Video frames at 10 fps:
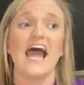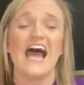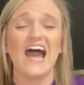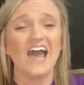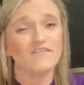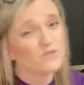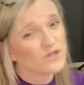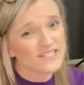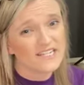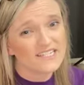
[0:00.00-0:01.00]
i have
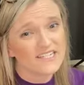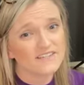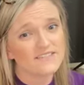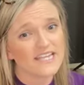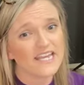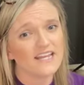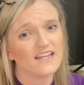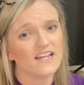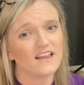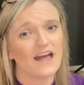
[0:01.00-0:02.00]
more sensitive skin
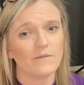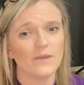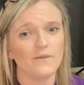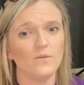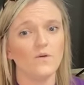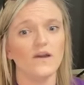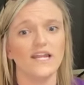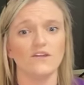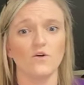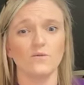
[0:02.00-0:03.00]
than a lot of people
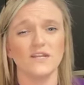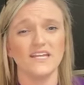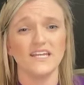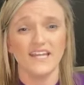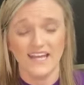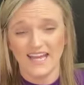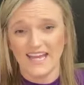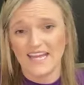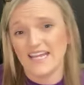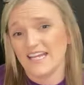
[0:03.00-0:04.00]
and normally
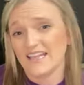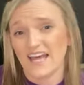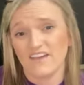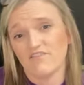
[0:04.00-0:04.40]
any like